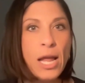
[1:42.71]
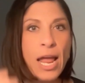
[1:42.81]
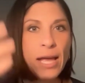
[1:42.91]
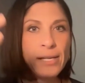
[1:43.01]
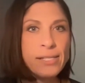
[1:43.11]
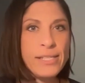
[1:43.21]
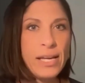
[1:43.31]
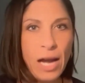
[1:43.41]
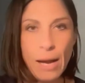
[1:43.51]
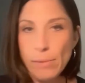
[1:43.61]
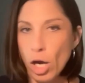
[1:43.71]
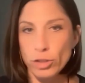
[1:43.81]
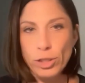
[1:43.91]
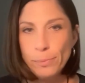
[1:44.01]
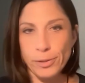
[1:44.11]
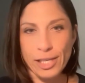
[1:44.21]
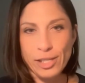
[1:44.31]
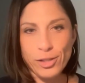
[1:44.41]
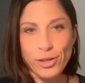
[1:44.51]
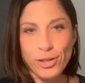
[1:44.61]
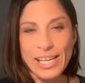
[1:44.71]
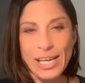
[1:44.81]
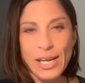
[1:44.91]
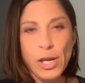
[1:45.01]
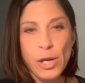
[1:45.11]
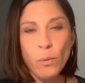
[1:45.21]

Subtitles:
And yeah, I'm 100% certain he